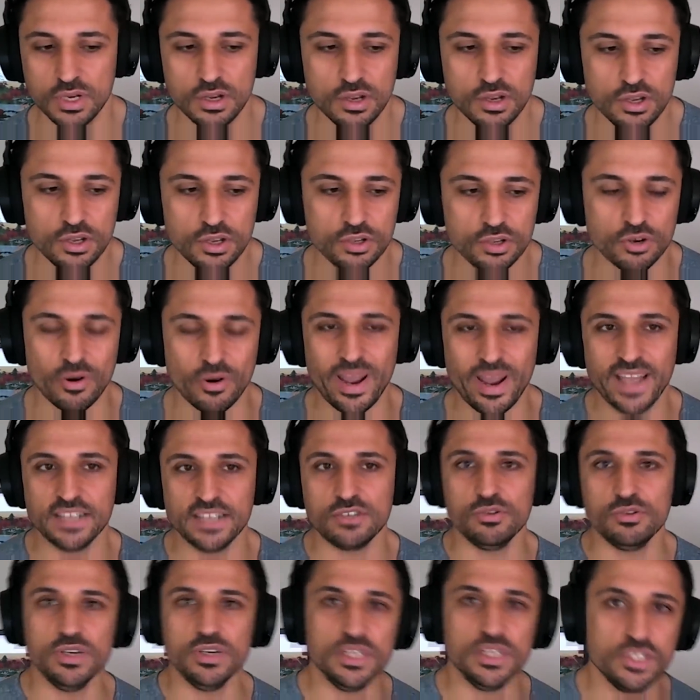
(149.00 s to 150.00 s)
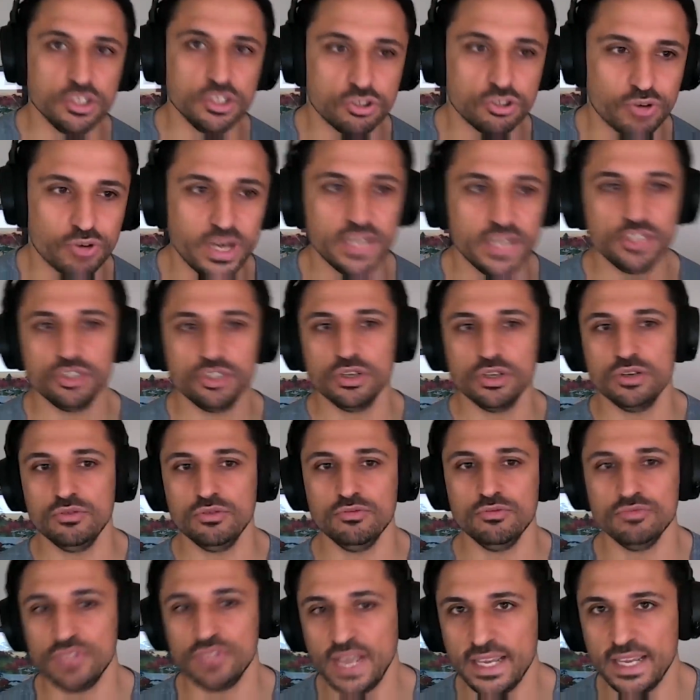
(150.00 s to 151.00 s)
you know, enter it into your trading journal,
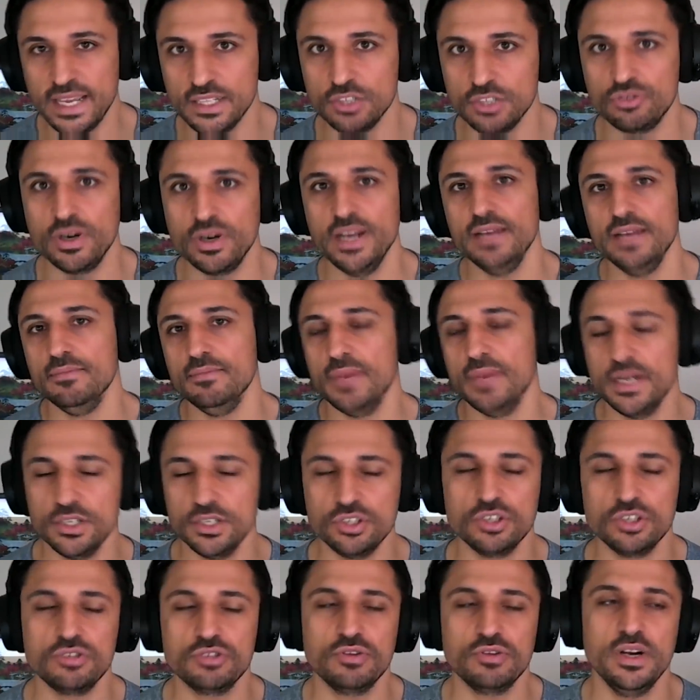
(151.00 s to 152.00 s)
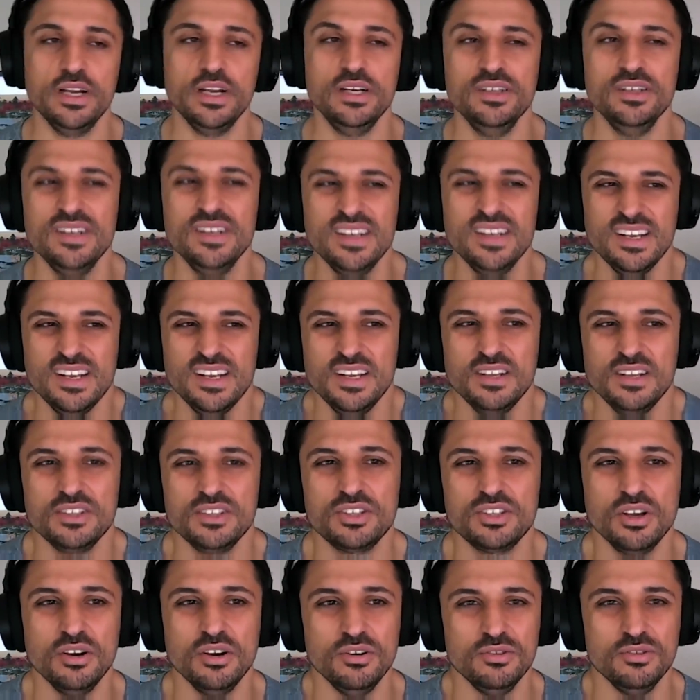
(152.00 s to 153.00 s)
take the trade, manage the trade.
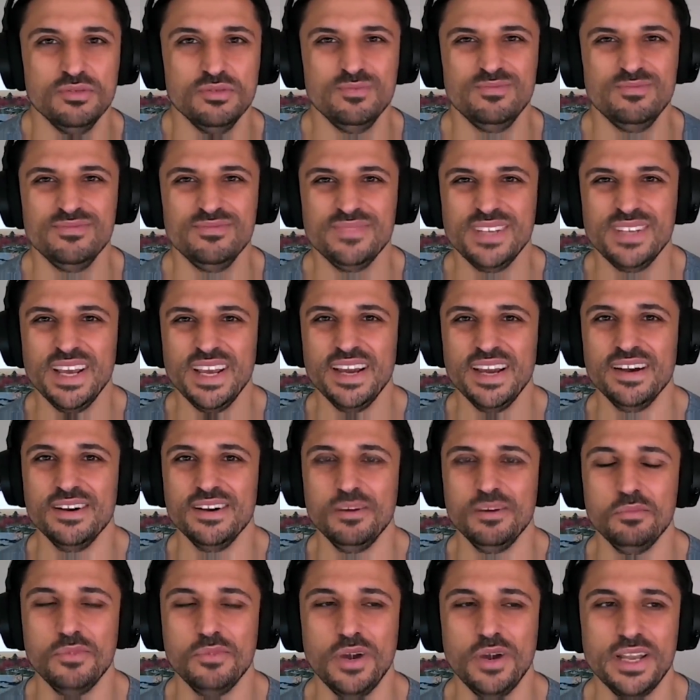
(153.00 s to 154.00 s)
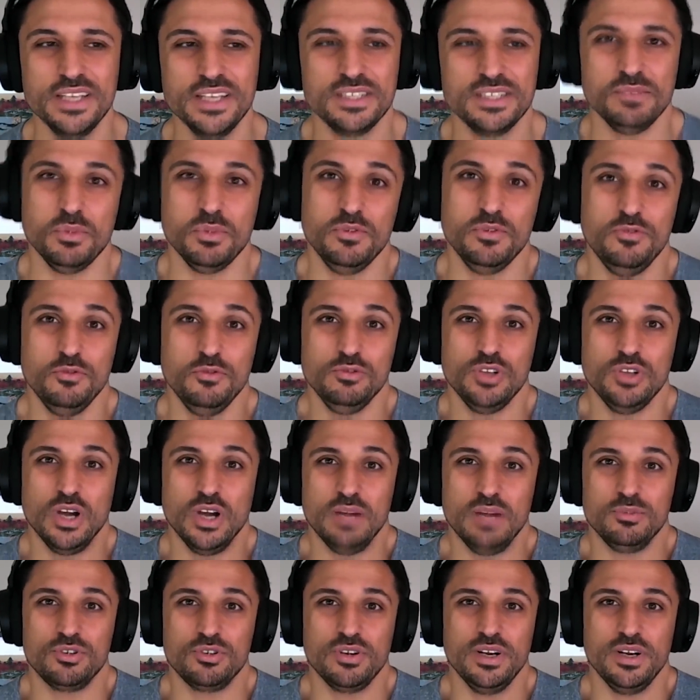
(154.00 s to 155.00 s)
So yeah, I'm, I guess I'm a full time
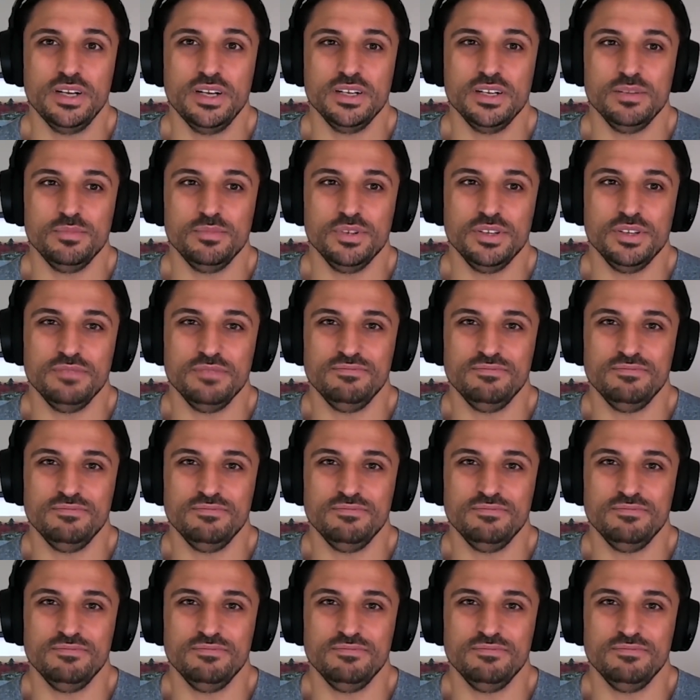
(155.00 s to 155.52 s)
trader, but